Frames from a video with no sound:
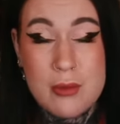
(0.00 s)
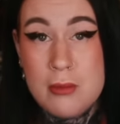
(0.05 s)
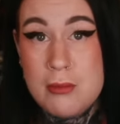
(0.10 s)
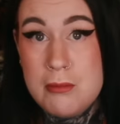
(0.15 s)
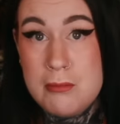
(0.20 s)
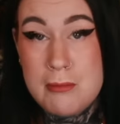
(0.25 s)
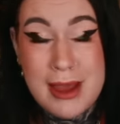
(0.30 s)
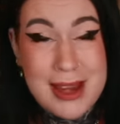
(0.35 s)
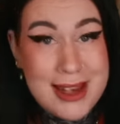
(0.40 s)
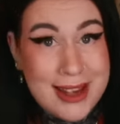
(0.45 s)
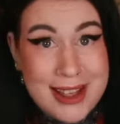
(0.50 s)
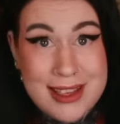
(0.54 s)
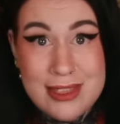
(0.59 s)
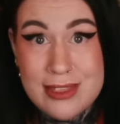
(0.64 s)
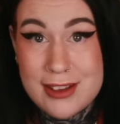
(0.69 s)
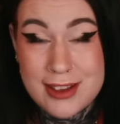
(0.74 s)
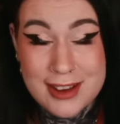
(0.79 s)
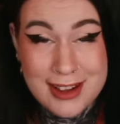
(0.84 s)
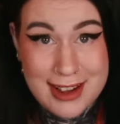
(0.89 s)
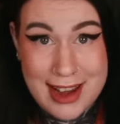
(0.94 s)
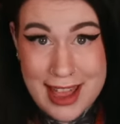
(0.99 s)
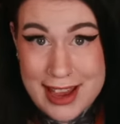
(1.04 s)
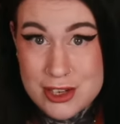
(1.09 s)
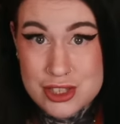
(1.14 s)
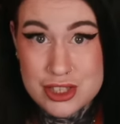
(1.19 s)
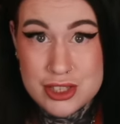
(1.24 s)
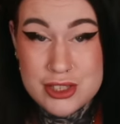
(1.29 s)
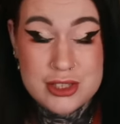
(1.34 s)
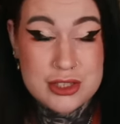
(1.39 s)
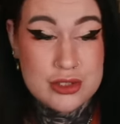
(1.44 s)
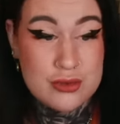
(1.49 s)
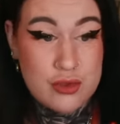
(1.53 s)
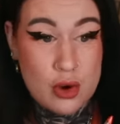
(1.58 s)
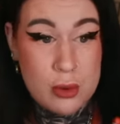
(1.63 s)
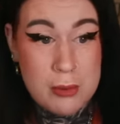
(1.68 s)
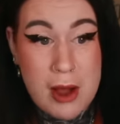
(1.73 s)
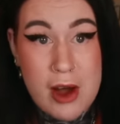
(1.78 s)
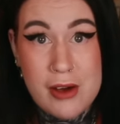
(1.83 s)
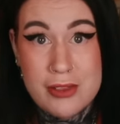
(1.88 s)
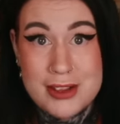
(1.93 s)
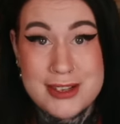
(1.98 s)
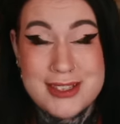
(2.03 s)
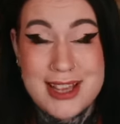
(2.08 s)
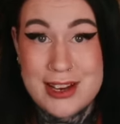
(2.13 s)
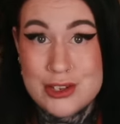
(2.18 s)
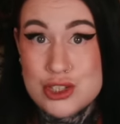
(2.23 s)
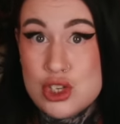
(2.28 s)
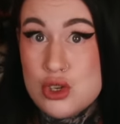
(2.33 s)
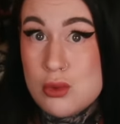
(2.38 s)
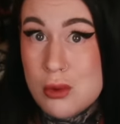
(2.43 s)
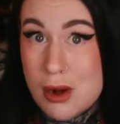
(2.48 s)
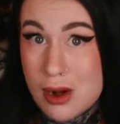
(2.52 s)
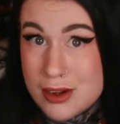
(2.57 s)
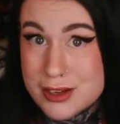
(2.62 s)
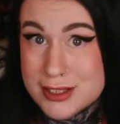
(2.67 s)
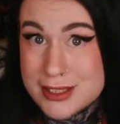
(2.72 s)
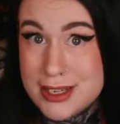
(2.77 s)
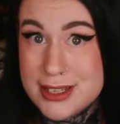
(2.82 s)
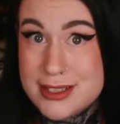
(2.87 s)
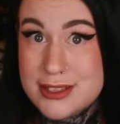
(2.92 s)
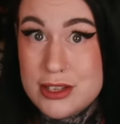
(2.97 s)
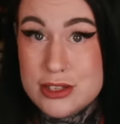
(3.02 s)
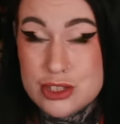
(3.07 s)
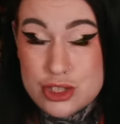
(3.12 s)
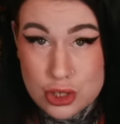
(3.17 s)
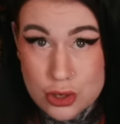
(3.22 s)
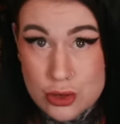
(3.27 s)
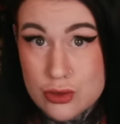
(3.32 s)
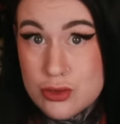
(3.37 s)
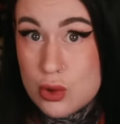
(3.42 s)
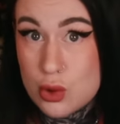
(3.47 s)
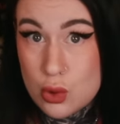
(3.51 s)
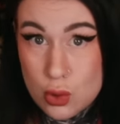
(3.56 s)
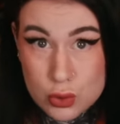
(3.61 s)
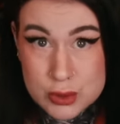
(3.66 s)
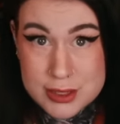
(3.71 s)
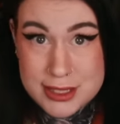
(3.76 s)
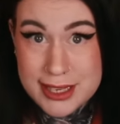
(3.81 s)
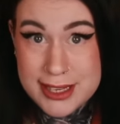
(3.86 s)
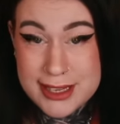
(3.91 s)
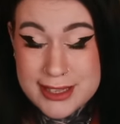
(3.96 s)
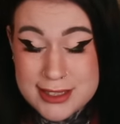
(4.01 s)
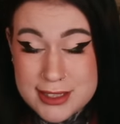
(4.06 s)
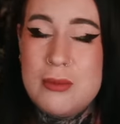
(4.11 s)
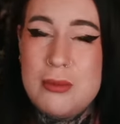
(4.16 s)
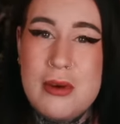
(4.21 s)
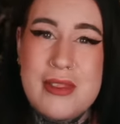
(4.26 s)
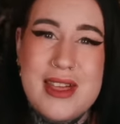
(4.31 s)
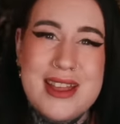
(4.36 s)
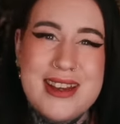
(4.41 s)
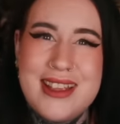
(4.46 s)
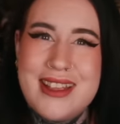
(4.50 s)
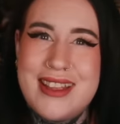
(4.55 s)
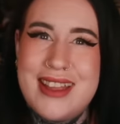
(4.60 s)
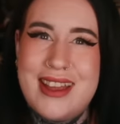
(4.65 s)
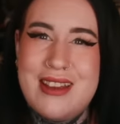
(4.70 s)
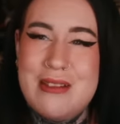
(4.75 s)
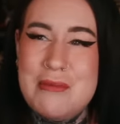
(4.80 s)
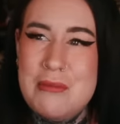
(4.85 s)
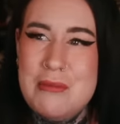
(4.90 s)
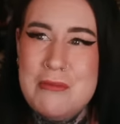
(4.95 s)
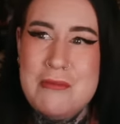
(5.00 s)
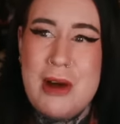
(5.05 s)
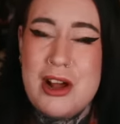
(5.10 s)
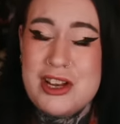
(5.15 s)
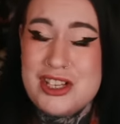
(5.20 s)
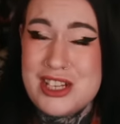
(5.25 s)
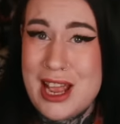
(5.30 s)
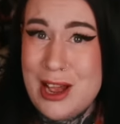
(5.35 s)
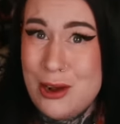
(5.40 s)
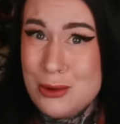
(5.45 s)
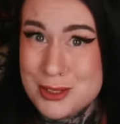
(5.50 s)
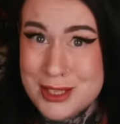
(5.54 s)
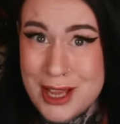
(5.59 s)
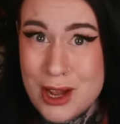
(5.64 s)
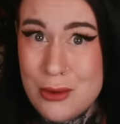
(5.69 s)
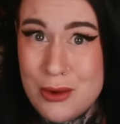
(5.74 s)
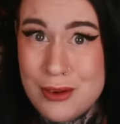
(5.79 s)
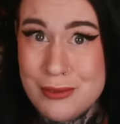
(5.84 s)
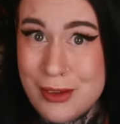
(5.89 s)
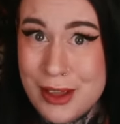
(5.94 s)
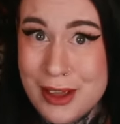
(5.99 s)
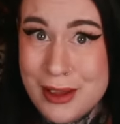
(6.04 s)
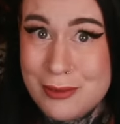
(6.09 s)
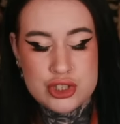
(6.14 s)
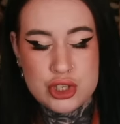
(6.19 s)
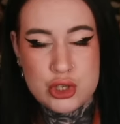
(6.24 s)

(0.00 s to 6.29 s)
mainly the connections from other tattoo artists that took the courses, but they didn't get much else out of it.